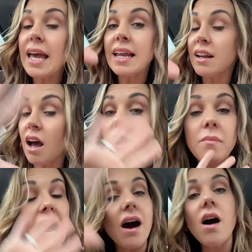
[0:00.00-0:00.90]
And
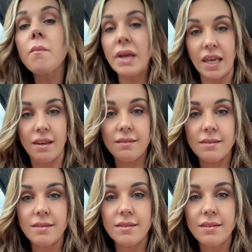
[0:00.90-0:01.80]
by all
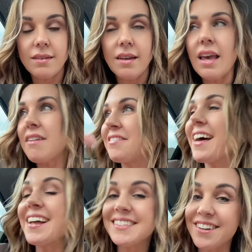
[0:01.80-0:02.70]
means, if
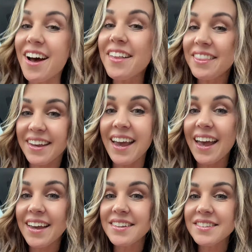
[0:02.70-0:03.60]
that's not the
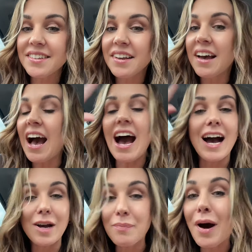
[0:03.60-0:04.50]
case,
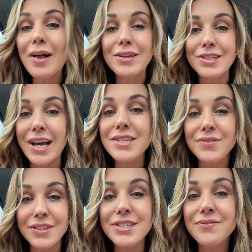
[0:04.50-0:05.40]
I apologize
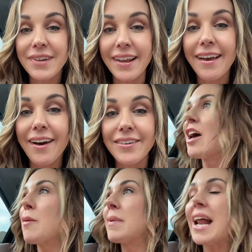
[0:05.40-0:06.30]
for this video,
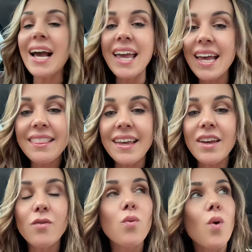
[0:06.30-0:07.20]
but I can't think
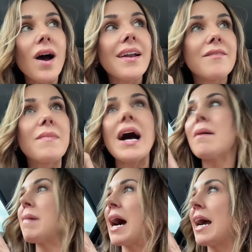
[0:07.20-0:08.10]
of one of my
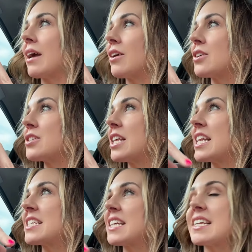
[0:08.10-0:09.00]
buyers that
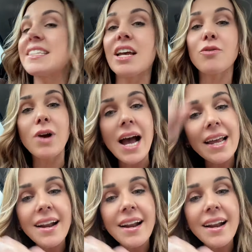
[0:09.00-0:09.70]
is going to say, Ryan,